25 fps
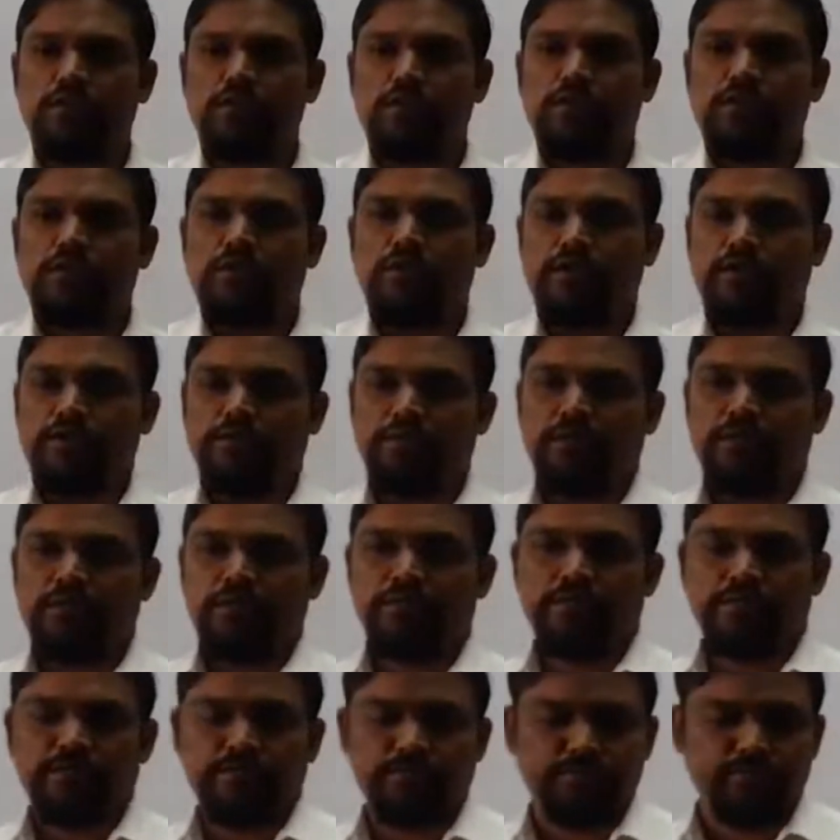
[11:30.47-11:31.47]
it
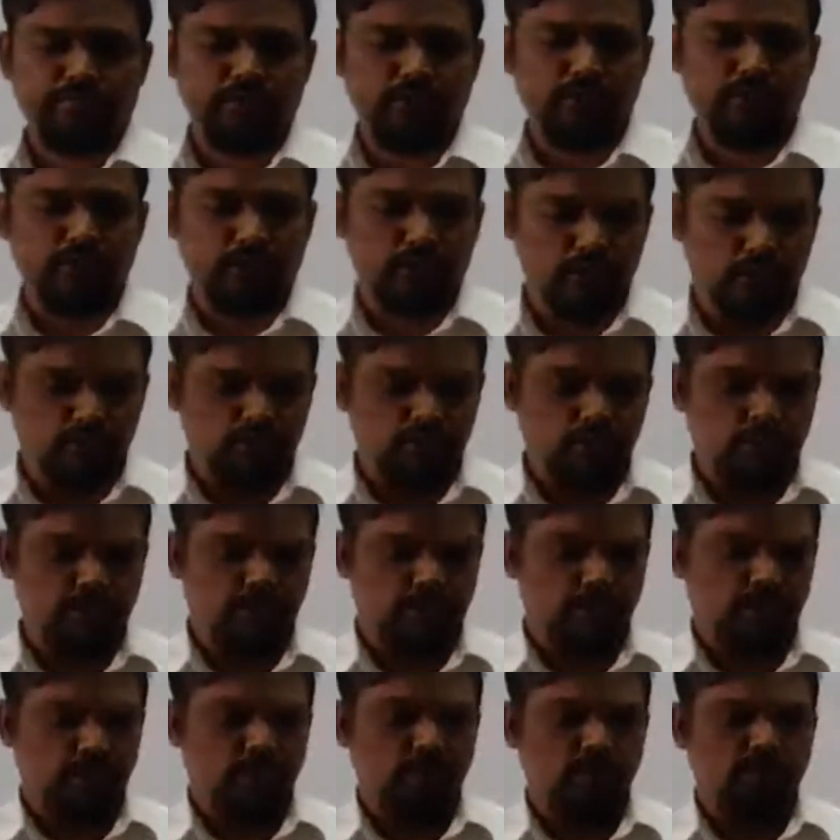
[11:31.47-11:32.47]
means in the
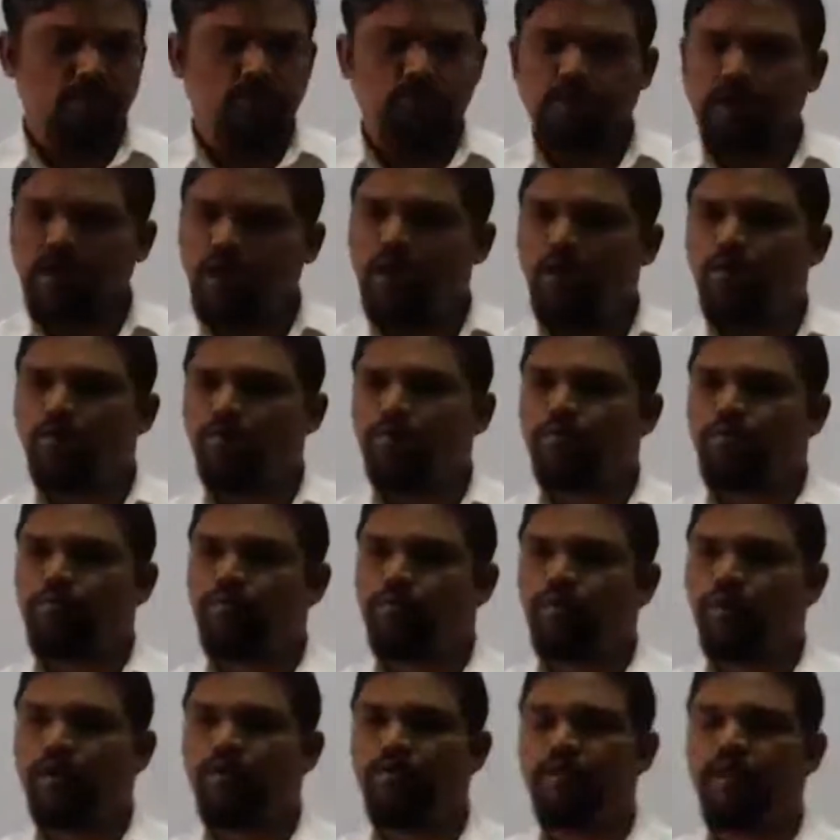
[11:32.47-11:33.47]
society we have to
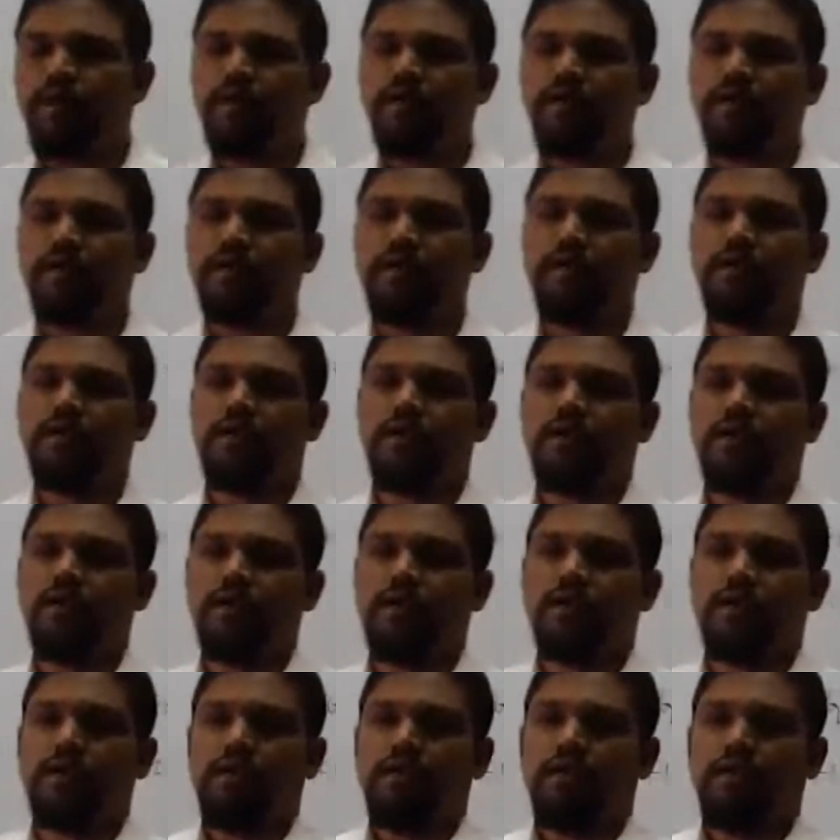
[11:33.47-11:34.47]
provide
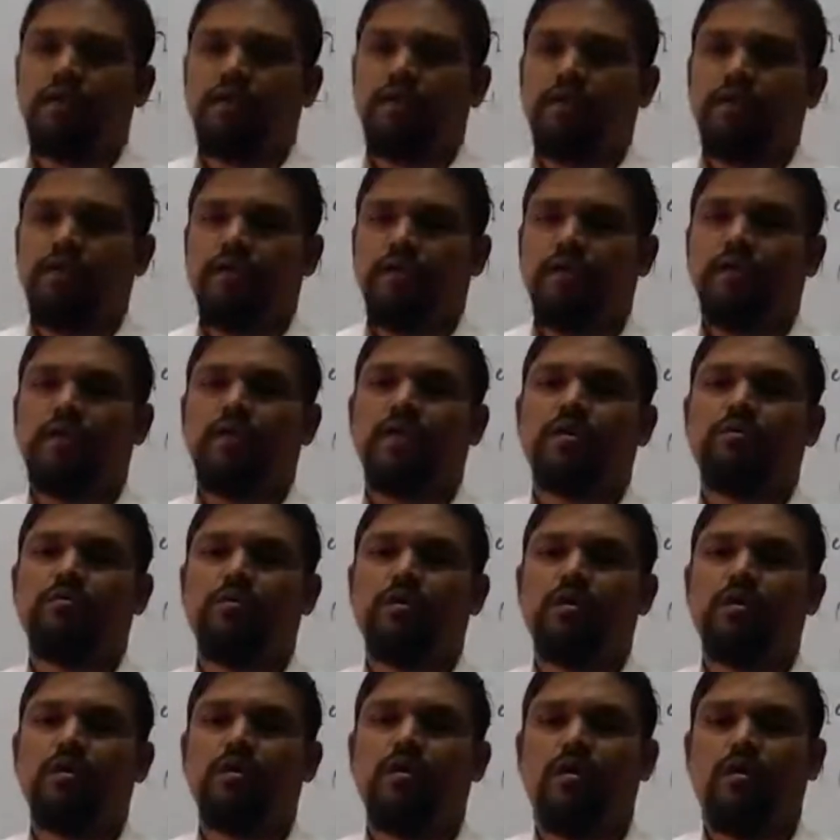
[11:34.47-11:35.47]

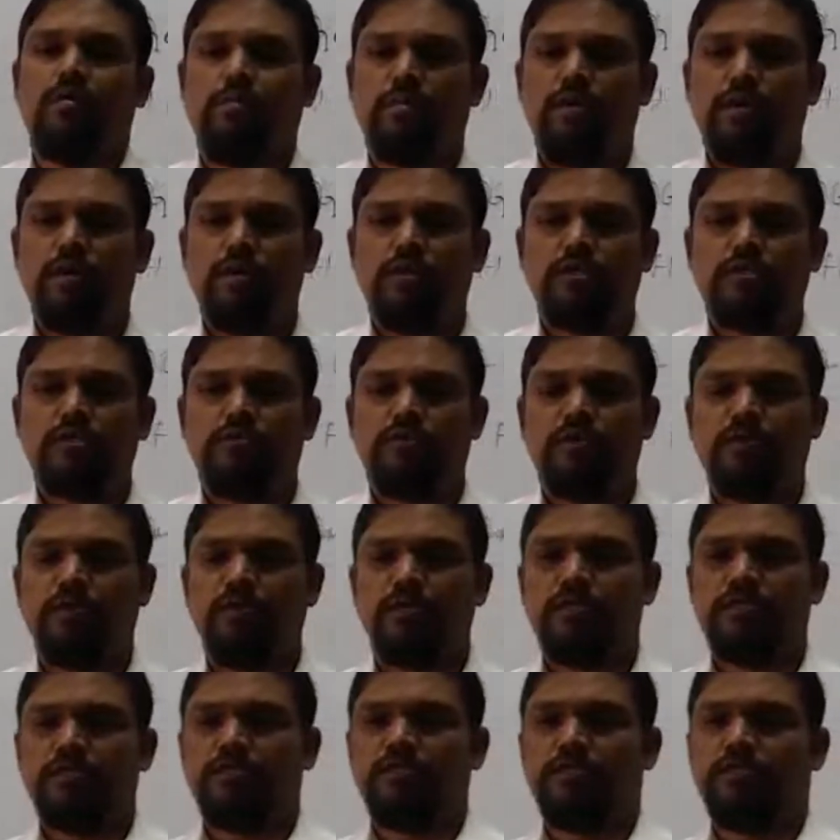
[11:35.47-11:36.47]
equal
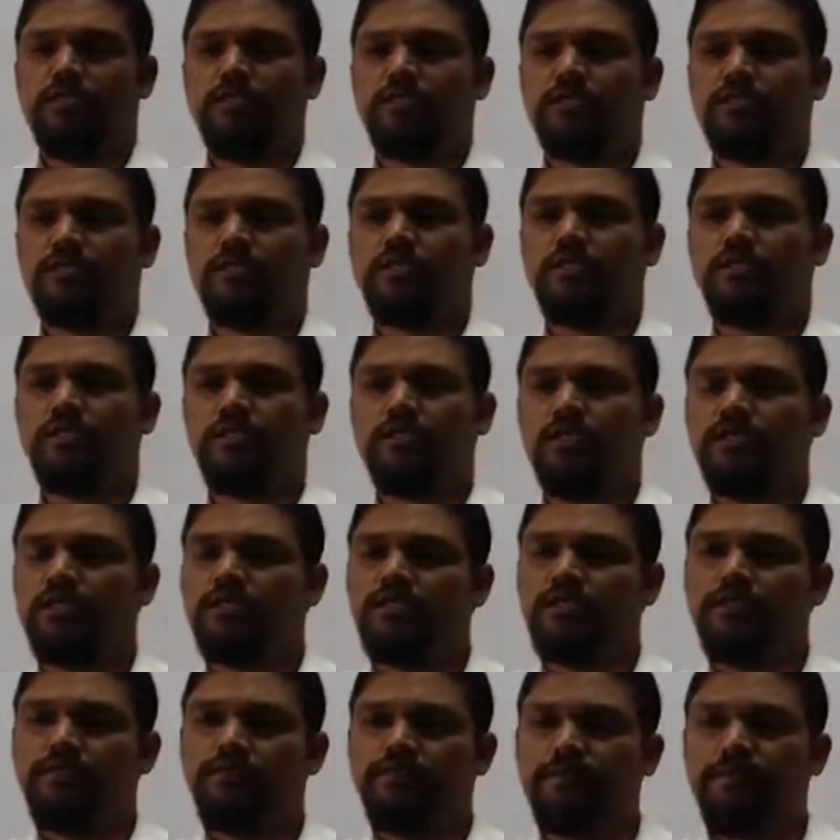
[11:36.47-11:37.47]
opportunities in
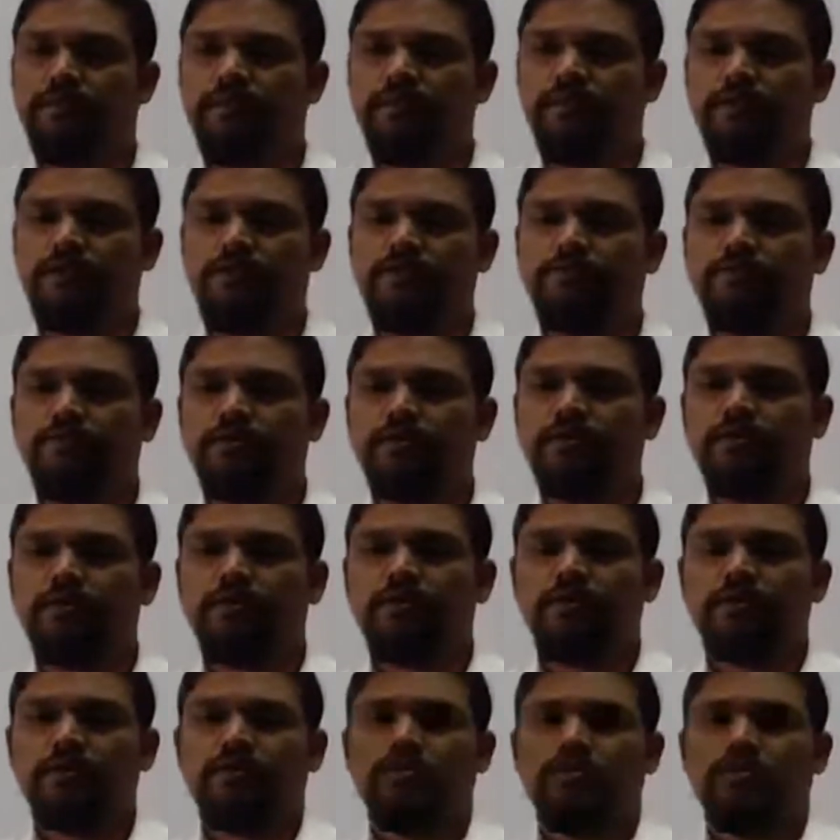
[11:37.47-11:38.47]
the field
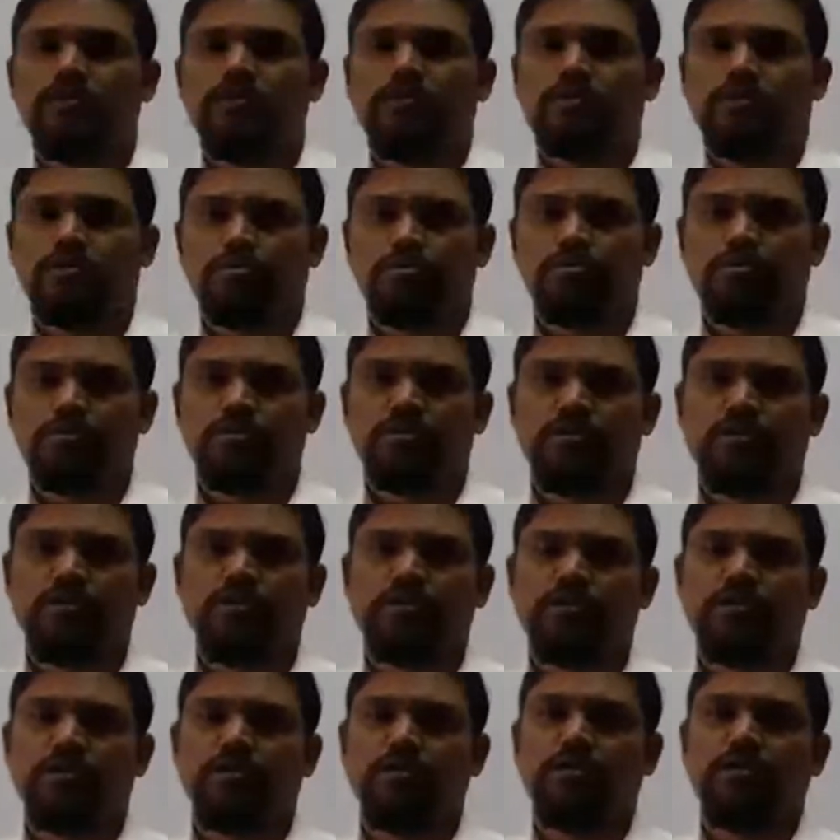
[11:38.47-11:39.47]
of
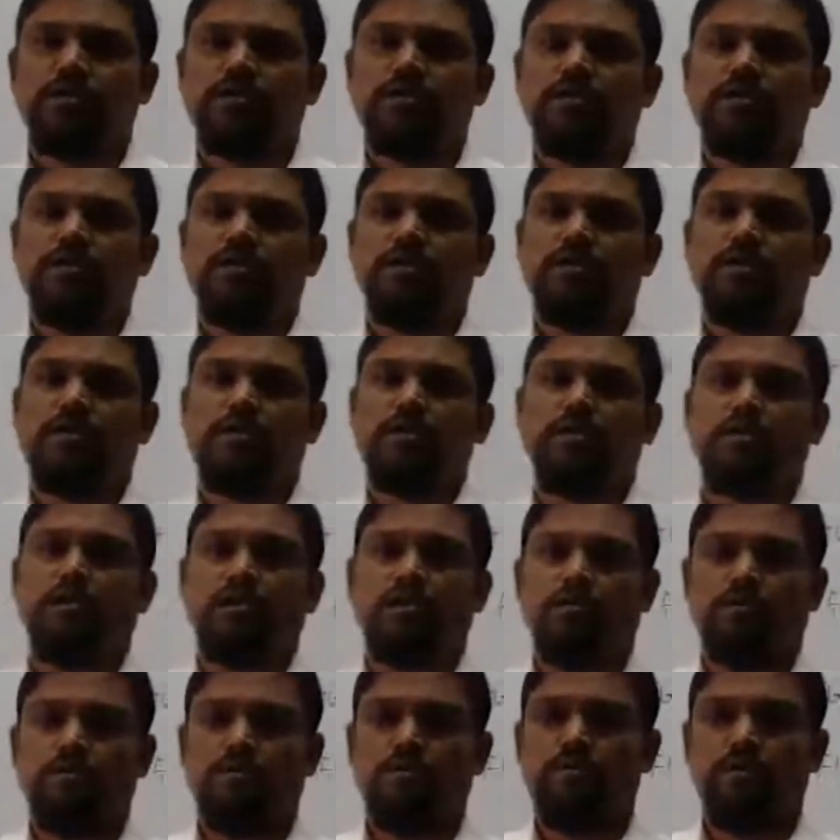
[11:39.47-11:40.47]
social,
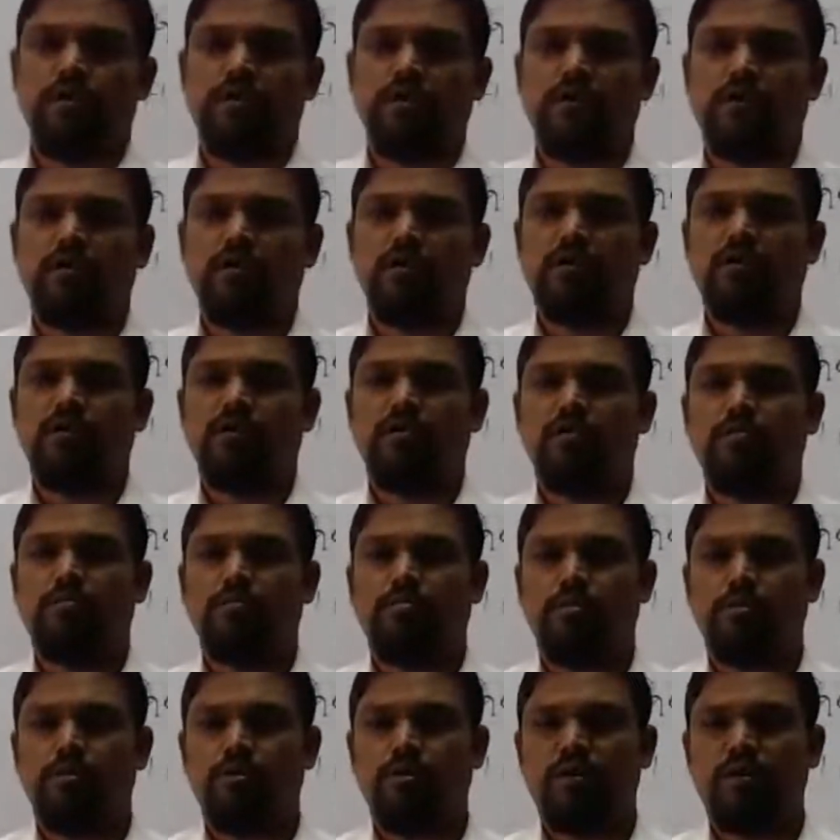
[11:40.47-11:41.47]
economical,
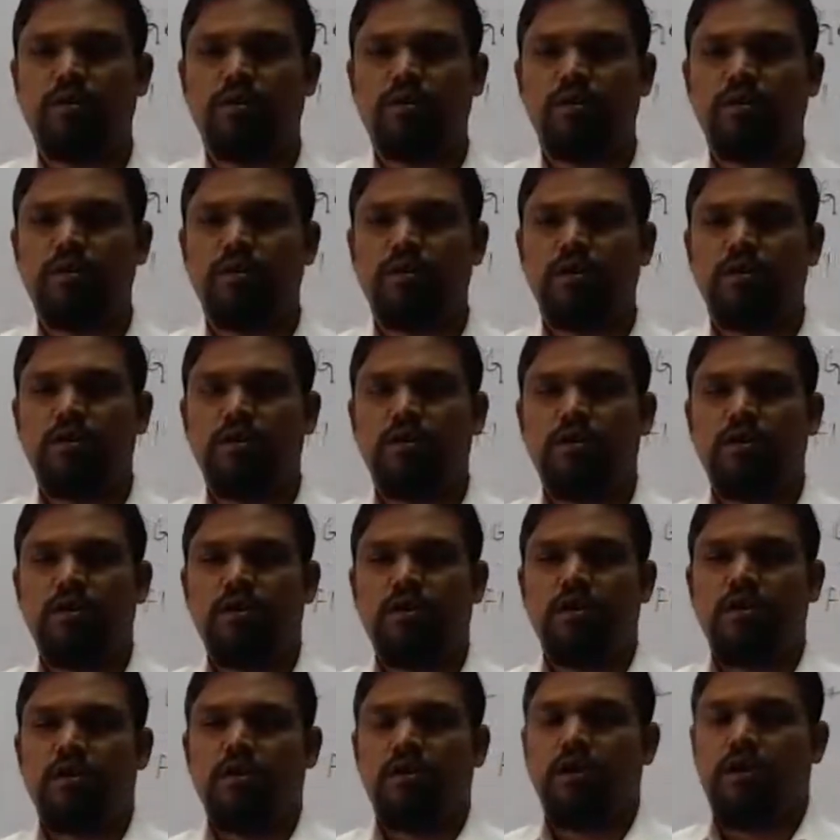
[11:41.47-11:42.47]
political,
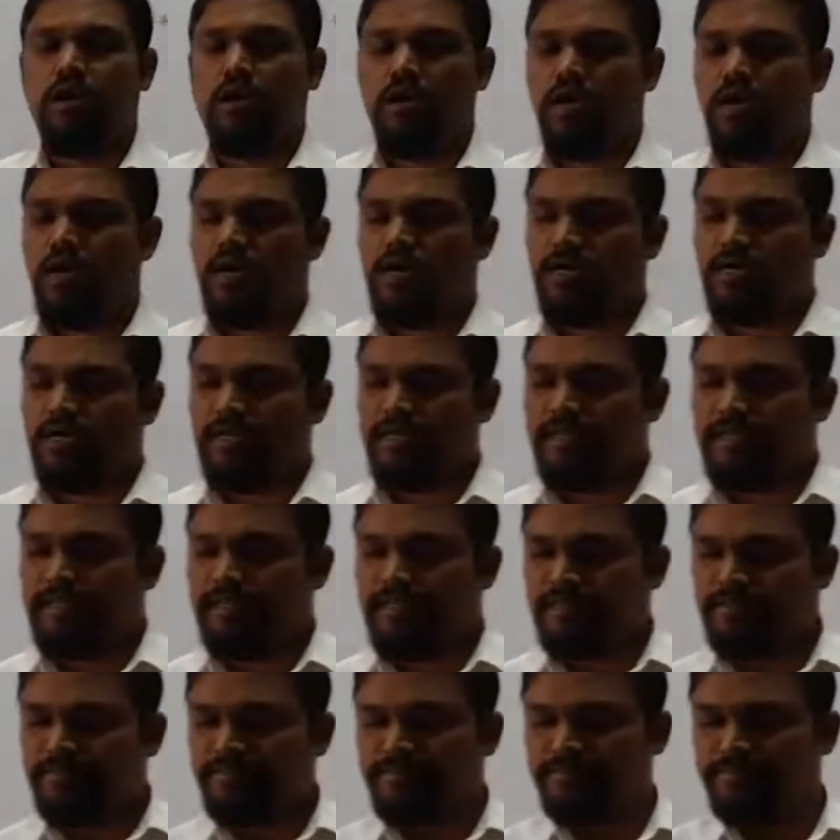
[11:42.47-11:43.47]
and
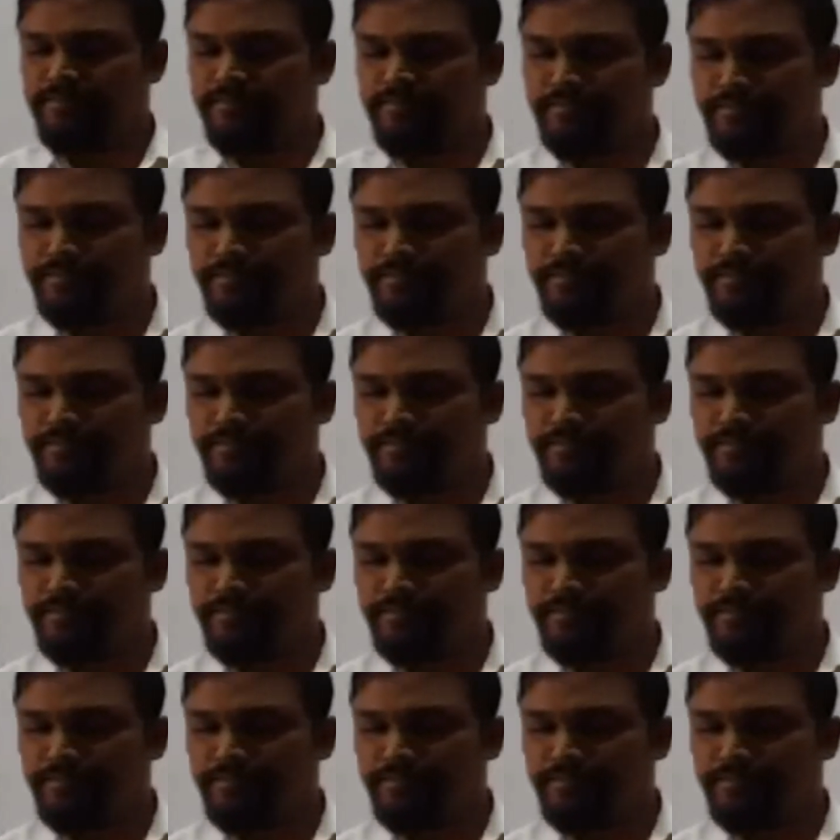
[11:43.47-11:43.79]
in